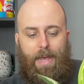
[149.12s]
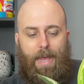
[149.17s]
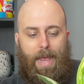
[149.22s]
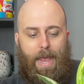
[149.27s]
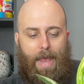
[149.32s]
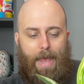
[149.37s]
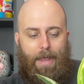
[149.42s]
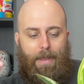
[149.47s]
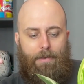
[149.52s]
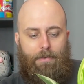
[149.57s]

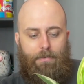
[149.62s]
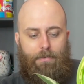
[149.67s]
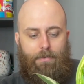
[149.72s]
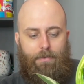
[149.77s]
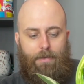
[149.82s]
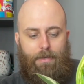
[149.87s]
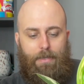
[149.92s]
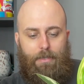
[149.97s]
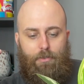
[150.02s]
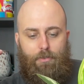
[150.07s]
and
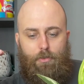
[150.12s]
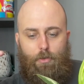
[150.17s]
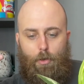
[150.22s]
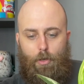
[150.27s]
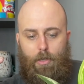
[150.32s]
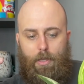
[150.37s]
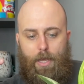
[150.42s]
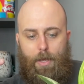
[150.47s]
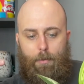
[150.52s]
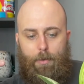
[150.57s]
it's not
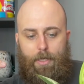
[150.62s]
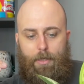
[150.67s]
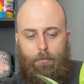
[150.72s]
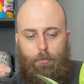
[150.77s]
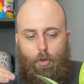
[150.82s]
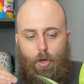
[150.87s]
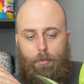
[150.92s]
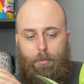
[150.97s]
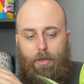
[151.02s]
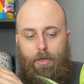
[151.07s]
allowing
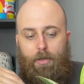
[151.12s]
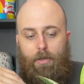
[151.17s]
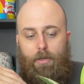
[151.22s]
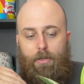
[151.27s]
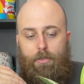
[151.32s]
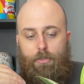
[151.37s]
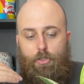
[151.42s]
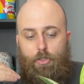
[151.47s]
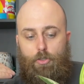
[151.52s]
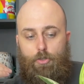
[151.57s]

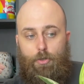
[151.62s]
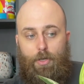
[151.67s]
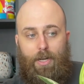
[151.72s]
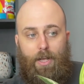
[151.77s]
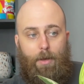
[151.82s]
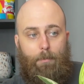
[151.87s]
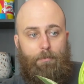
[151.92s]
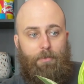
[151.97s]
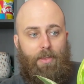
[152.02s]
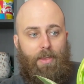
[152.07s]
proper
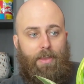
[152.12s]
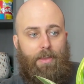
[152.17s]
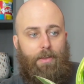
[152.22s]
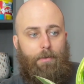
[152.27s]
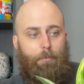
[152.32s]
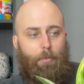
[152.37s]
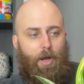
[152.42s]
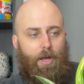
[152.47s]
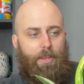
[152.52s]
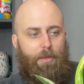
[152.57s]
nutrient
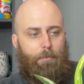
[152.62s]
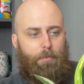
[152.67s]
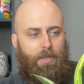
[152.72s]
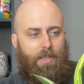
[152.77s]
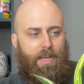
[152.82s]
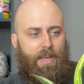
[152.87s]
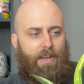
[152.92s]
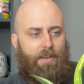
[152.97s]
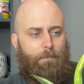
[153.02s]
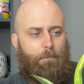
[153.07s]
uptake by the
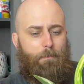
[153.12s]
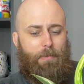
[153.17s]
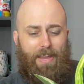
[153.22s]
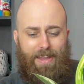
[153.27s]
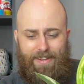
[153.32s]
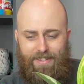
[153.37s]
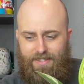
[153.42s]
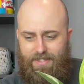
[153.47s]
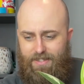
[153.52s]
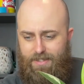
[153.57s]
plant.
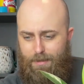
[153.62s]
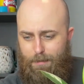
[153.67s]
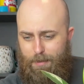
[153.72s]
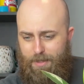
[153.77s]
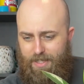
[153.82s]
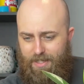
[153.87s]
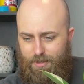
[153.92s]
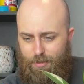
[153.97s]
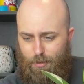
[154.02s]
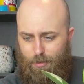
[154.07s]
Pests is a
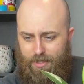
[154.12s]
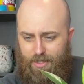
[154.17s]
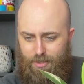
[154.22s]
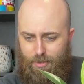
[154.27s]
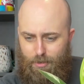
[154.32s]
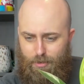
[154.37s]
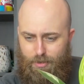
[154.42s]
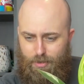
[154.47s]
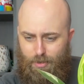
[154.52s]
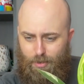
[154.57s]
potential
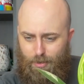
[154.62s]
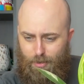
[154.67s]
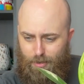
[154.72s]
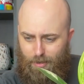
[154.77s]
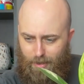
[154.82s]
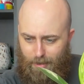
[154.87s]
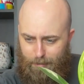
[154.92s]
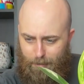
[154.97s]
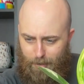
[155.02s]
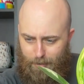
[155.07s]
issue too.
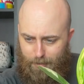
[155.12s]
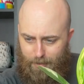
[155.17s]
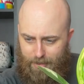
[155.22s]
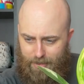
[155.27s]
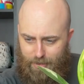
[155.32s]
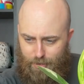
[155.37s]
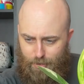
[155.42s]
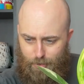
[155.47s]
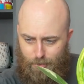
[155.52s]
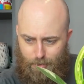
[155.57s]
I'm not
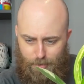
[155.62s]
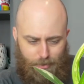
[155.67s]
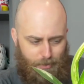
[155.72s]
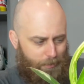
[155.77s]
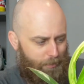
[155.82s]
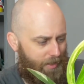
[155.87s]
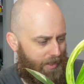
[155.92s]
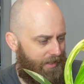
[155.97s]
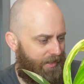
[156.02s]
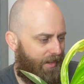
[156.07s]
really sure,
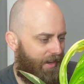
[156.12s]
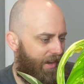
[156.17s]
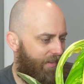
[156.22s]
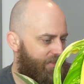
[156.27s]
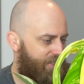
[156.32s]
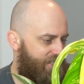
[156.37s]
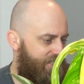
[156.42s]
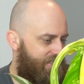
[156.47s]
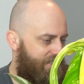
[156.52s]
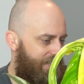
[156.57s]
but I
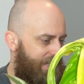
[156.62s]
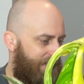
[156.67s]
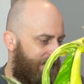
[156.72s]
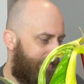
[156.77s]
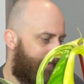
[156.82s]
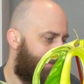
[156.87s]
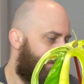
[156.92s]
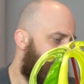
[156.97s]
haven't seen